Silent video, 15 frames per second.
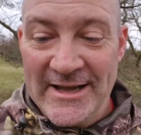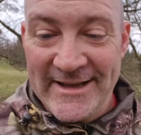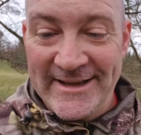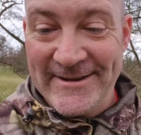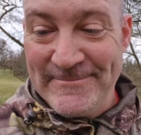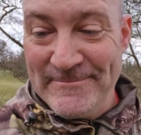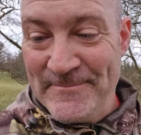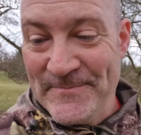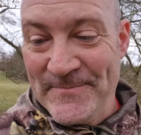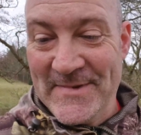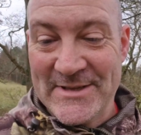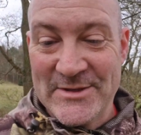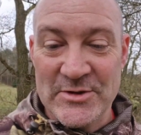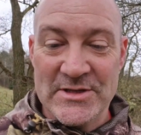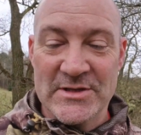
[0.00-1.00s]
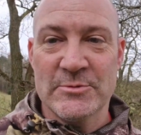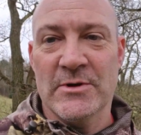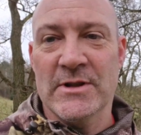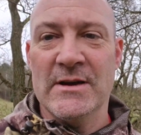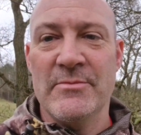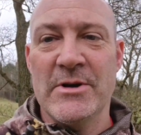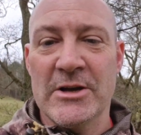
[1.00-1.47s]
So he says,
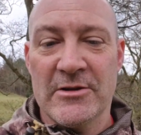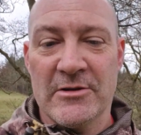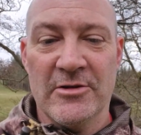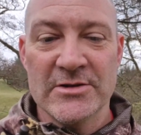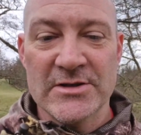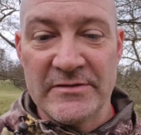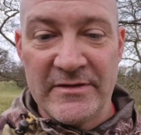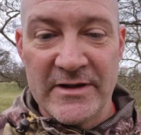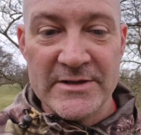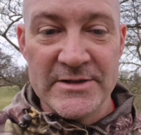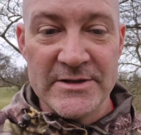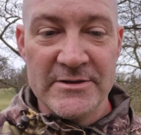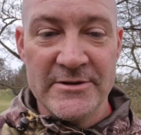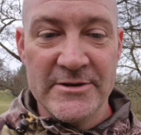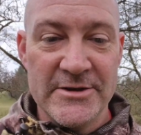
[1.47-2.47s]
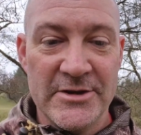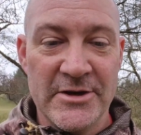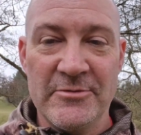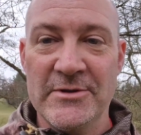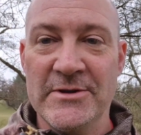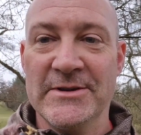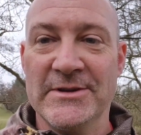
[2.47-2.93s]
well, that might cause offence, you know, you're
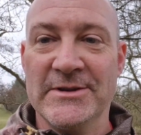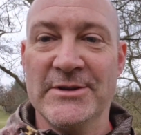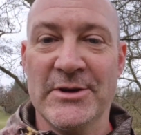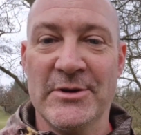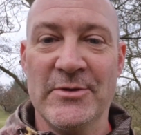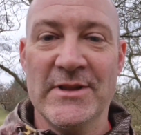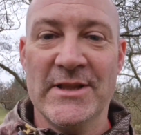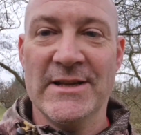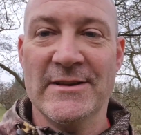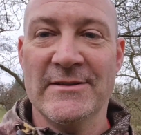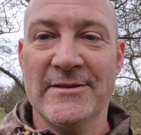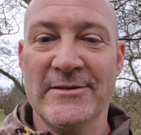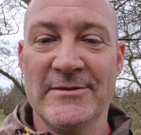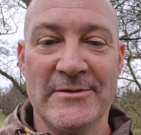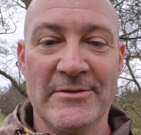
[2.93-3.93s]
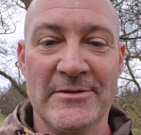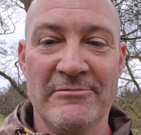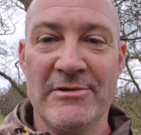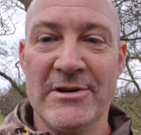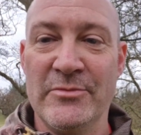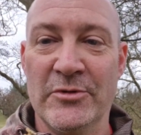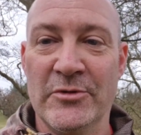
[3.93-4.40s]
shooting that, you know,
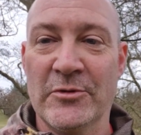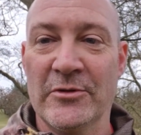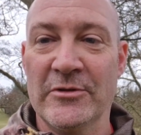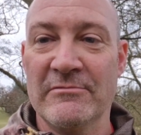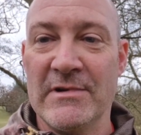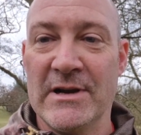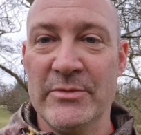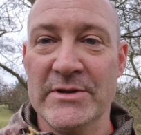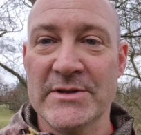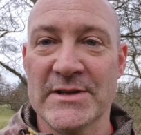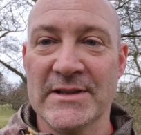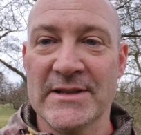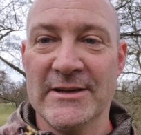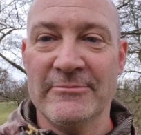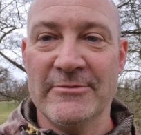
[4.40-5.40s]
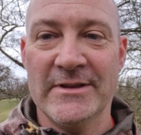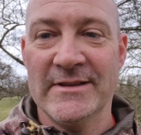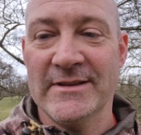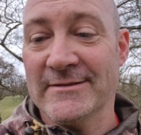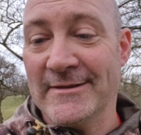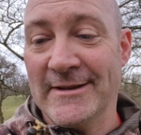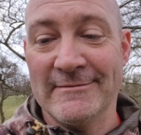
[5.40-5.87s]
rainbow coloured rabbits and that.
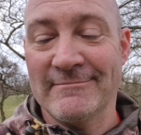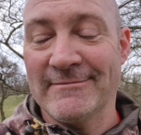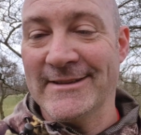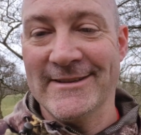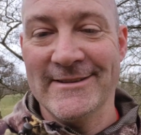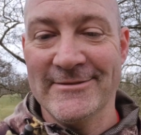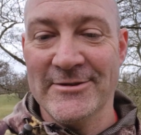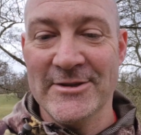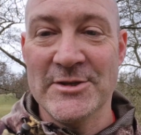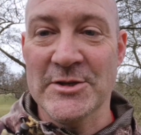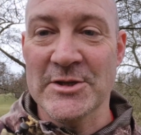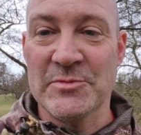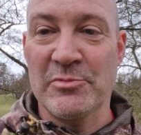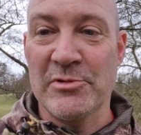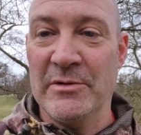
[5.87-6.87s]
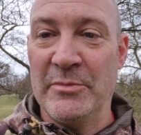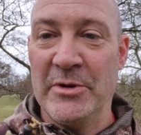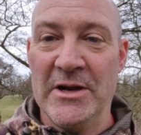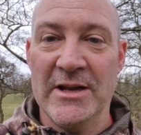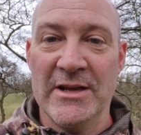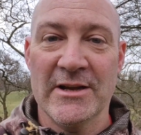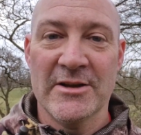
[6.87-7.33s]
Well, it's just spray
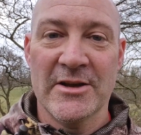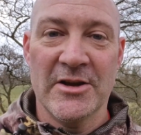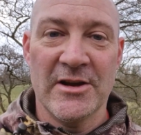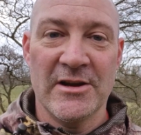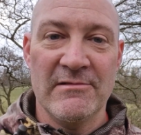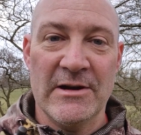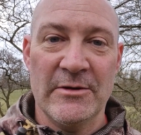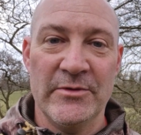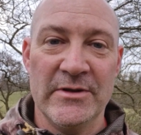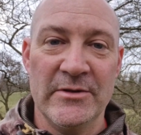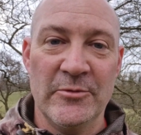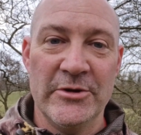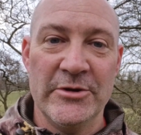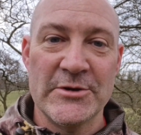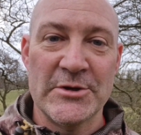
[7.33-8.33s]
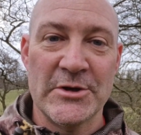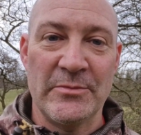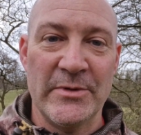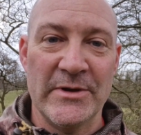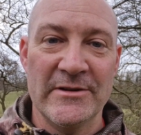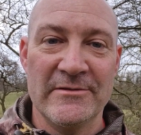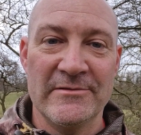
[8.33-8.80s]
paint I had kicking around in the
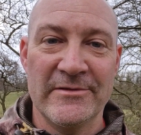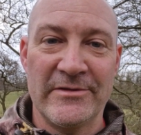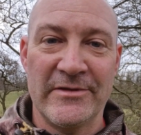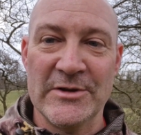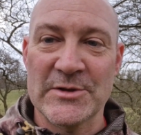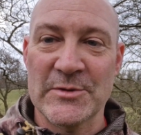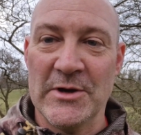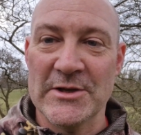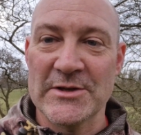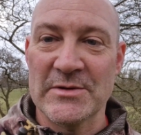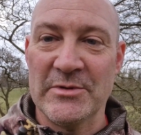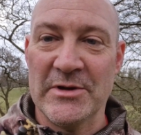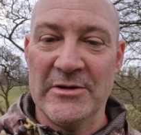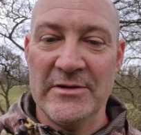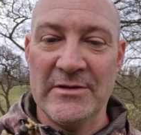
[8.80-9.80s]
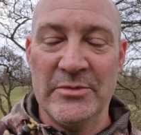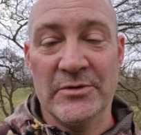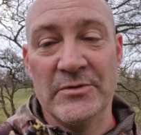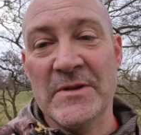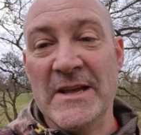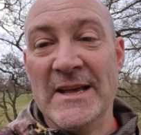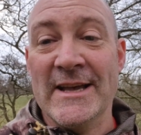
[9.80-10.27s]
workshop. I didn't think twice about it,
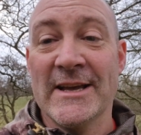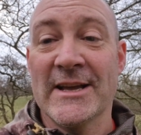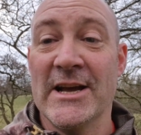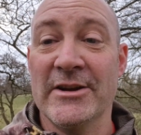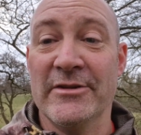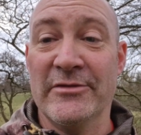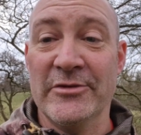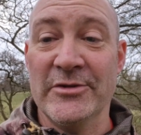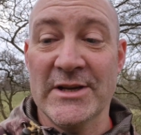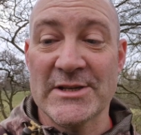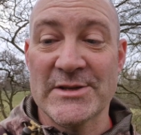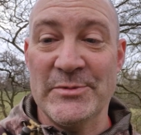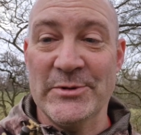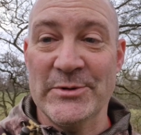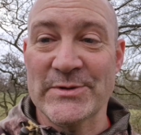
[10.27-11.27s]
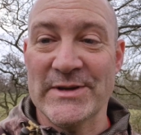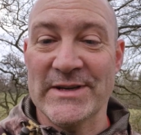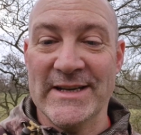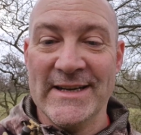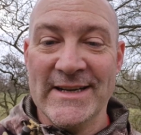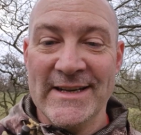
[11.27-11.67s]
but kind of funny, I suppose, isn't it?